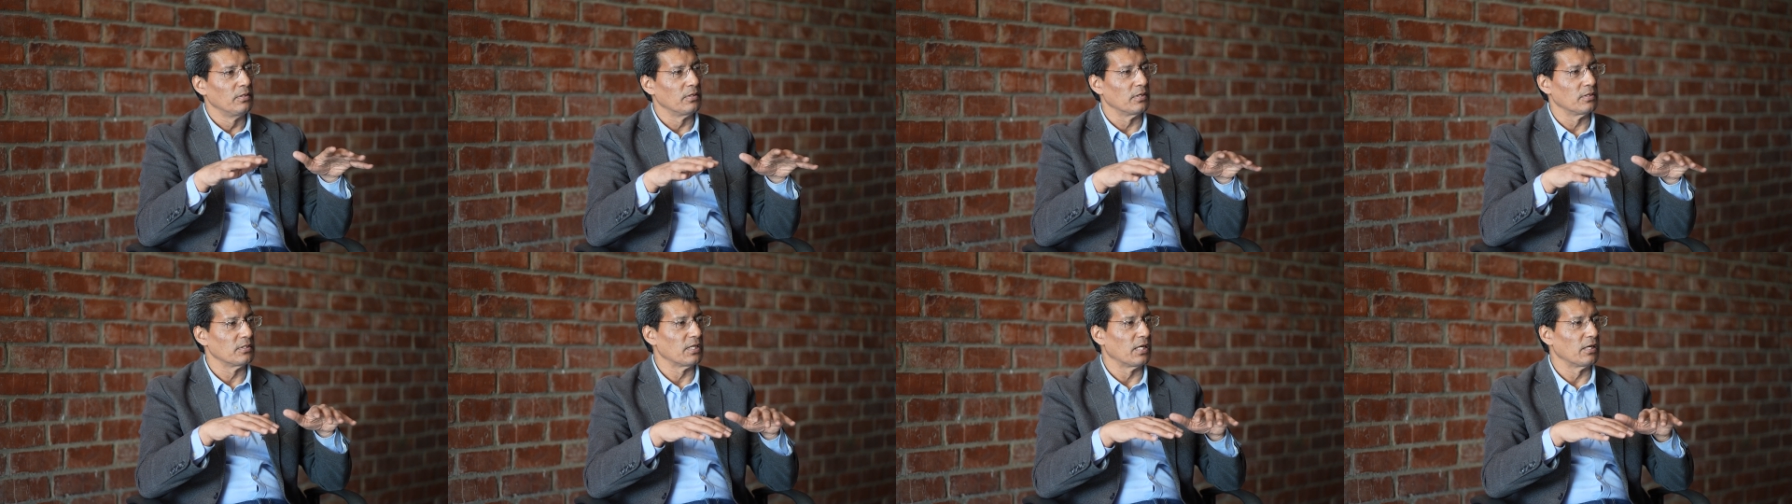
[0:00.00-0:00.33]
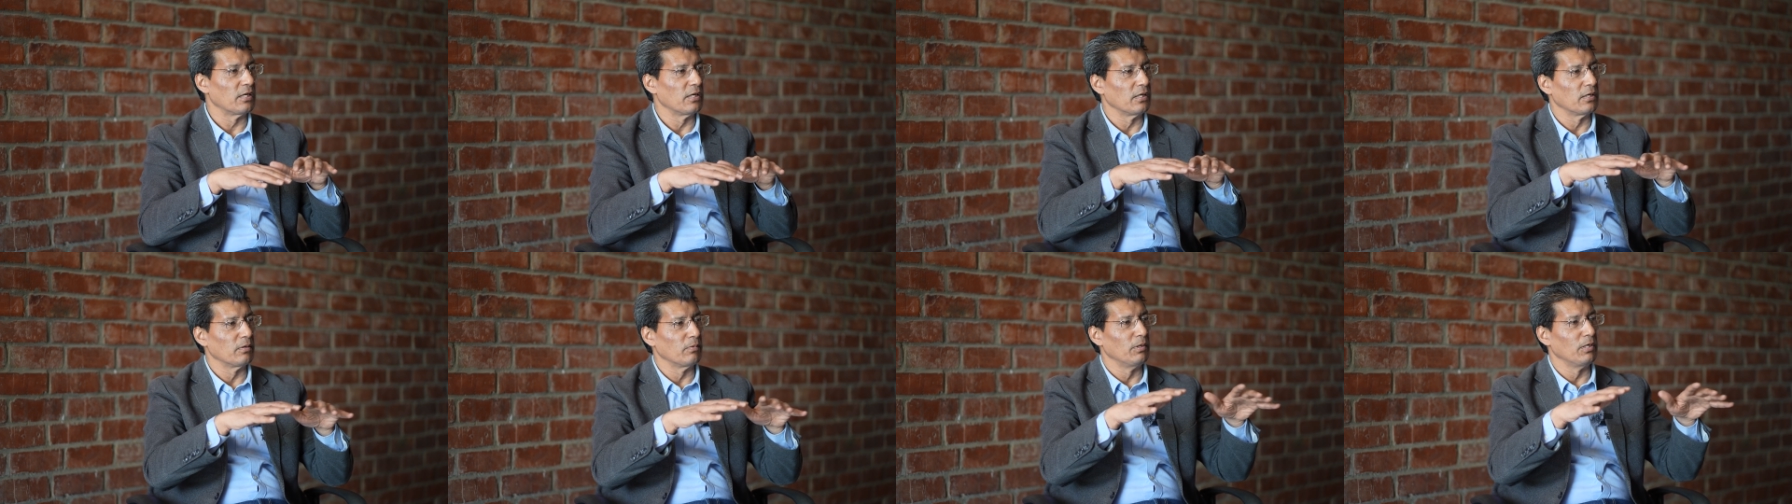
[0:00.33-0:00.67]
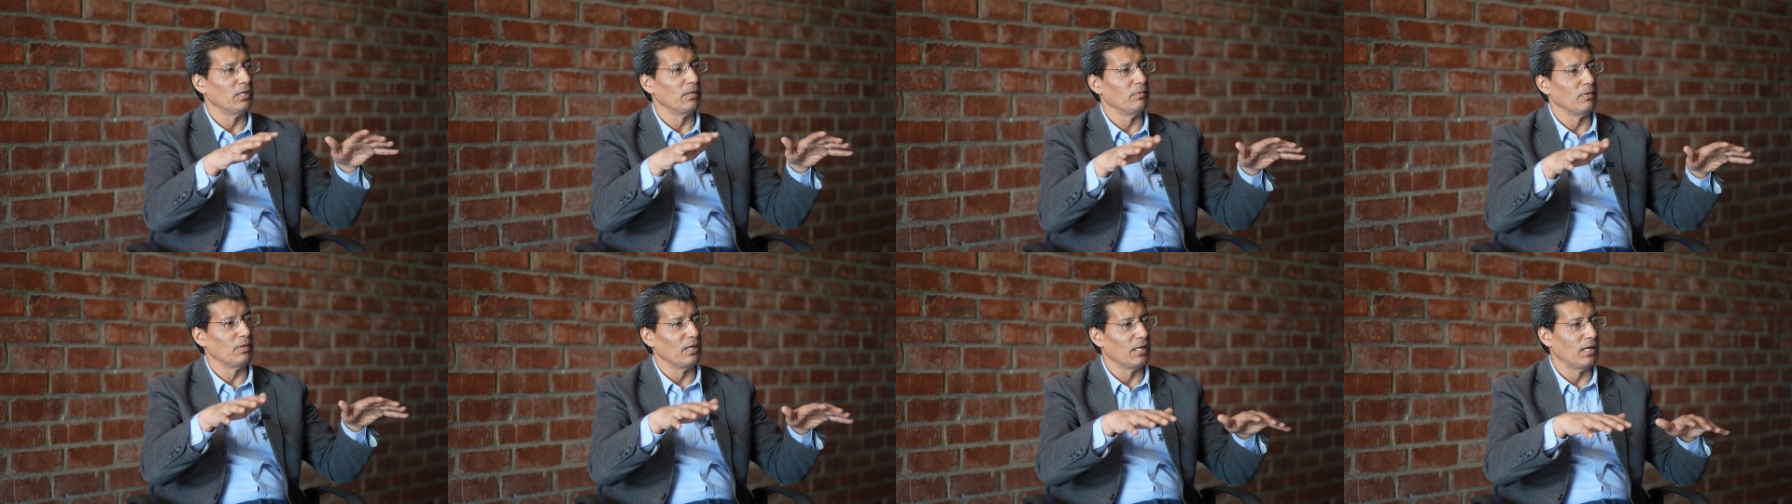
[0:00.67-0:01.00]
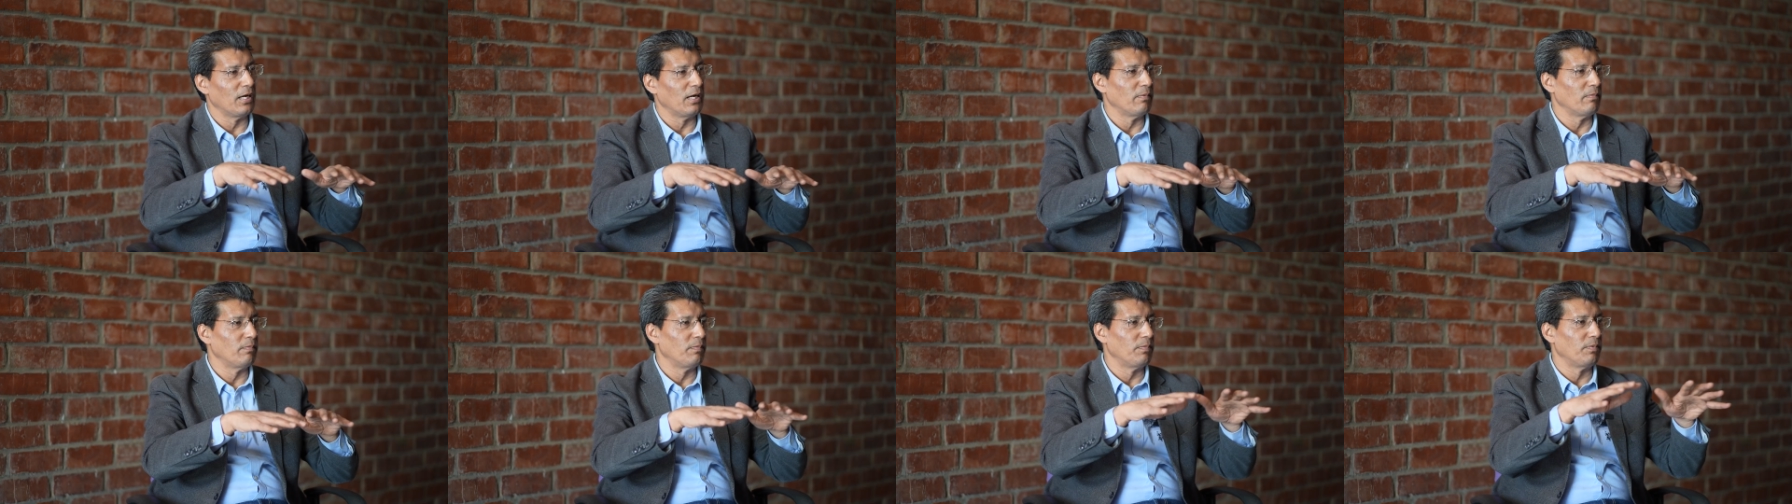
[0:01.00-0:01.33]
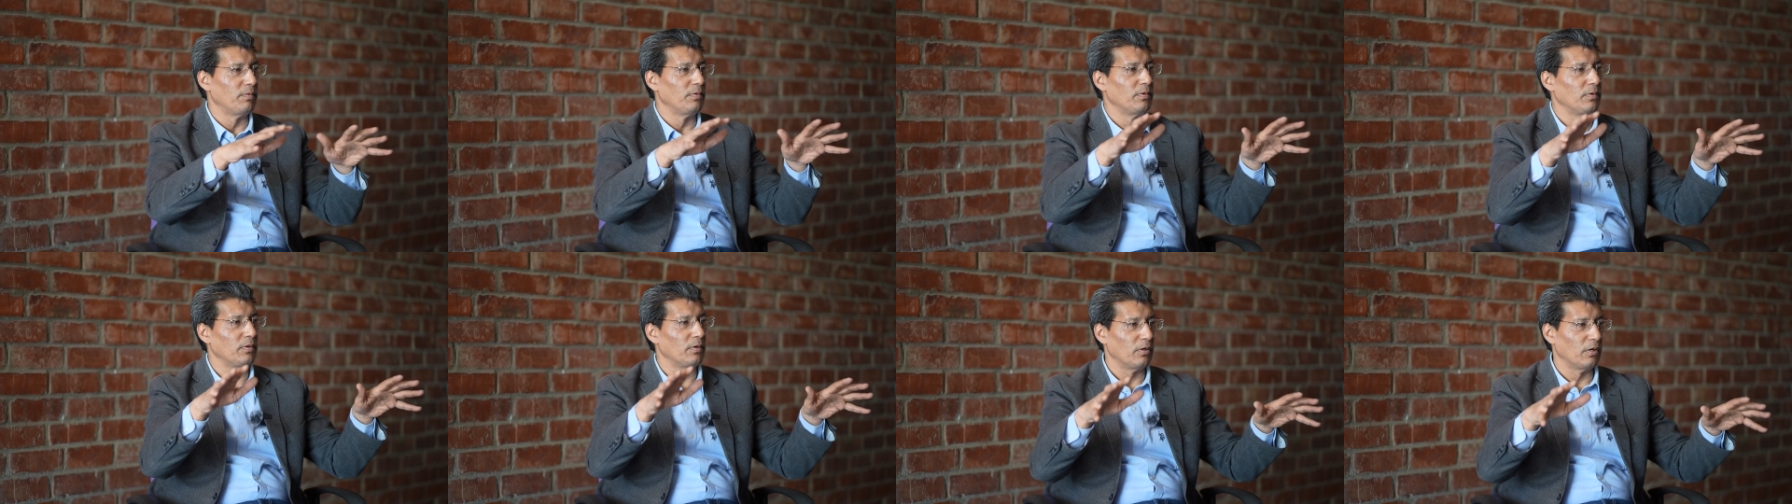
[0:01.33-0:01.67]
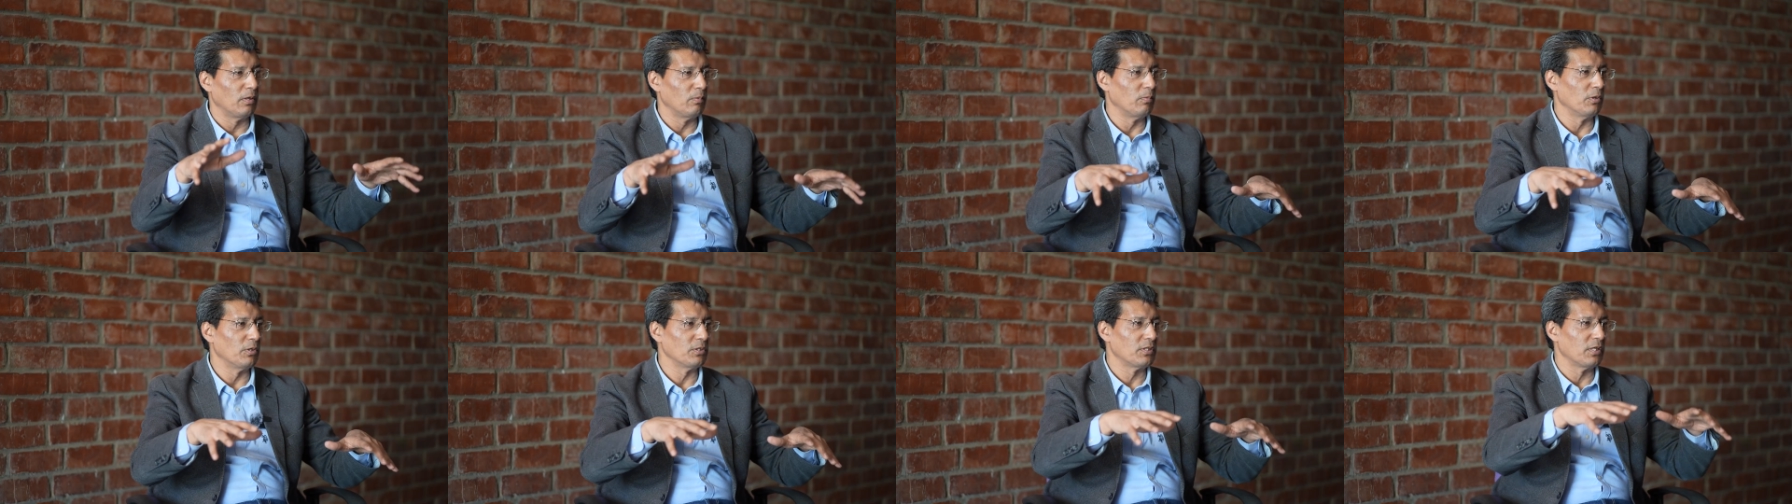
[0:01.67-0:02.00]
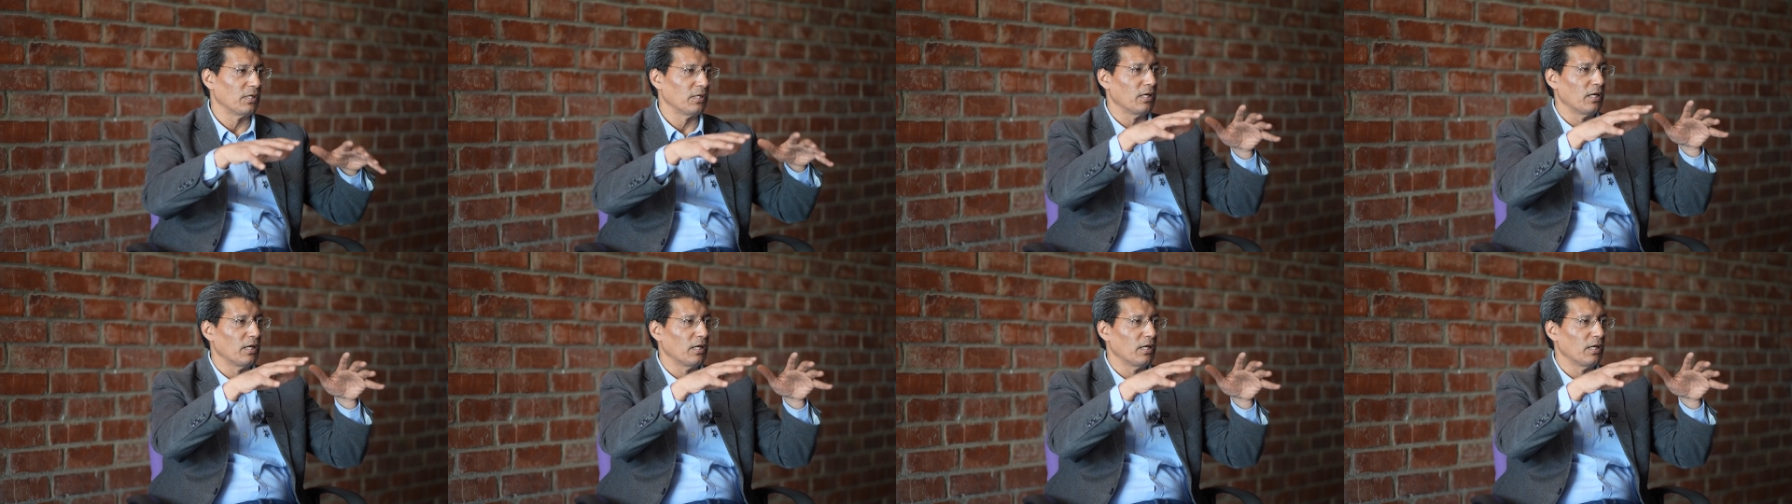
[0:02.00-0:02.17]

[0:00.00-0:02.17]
The Central Committee will have almost